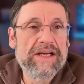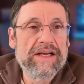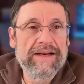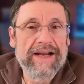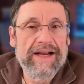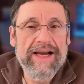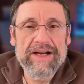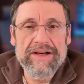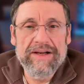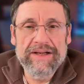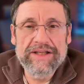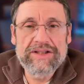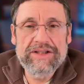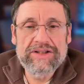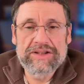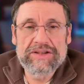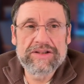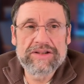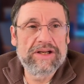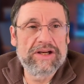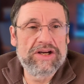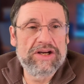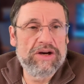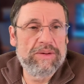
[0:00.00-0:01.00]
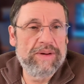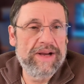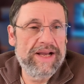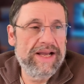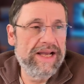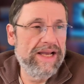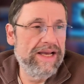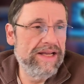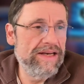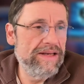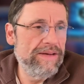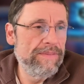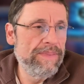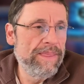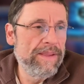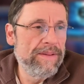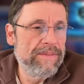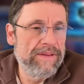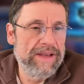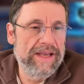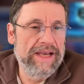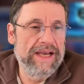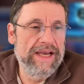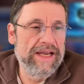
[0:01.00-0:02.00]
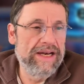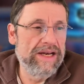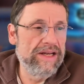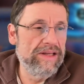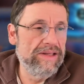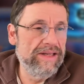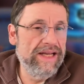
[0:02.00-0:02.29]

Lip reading: now let's go ahead and